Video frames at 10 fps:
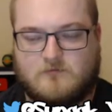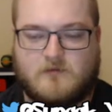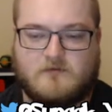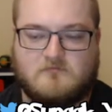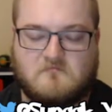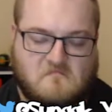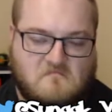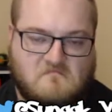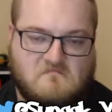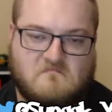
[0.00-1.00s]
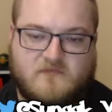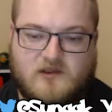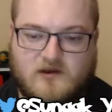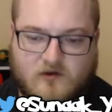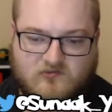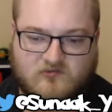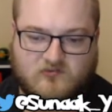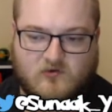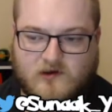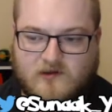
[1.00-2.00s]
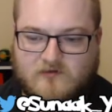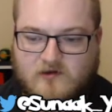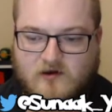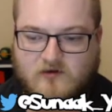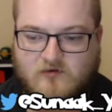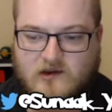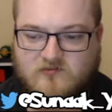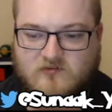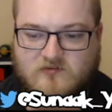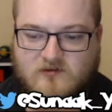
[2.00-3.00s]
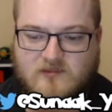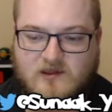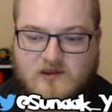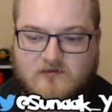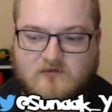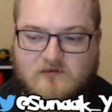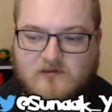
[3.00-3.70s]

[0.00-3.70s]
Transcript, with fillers: But you know, extra story doesn't hurt or extra th things.